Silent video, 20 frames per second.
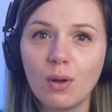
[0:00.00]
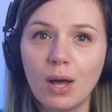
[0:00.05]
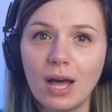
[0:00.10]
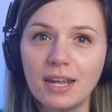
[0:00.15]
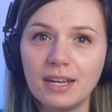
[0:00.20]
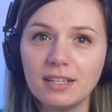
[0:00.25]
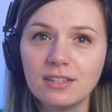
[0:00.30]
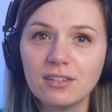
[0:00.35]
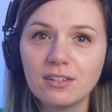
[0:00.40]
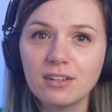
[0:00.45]

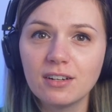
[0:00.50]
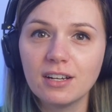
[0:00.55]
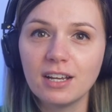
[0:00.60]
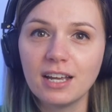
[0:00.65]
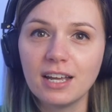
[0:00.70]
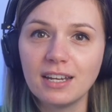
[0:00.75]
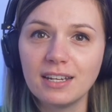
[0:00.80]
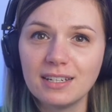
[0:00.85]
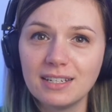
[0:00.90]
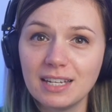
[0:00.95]
editor
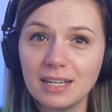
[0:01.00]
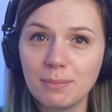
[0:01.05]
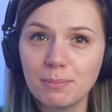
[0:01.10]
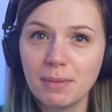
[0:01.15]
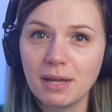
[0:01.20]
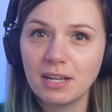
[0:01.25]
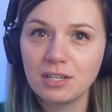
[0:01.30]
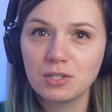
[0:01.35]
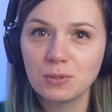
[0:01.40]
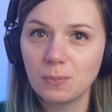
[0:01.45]
in team
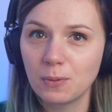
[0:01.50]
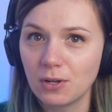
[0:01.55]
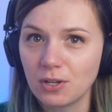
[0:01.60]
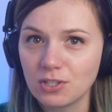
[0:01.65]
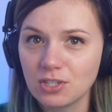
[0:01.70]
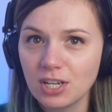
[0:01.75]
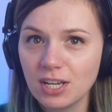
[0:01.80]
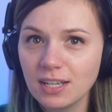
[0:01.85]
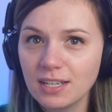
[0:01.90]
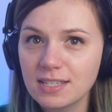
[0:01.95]
managed
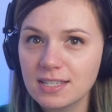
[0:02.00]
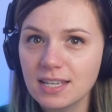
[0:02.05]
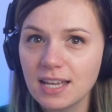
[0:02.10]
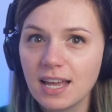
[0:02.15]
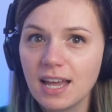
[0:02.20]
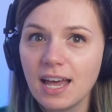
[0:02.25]
projects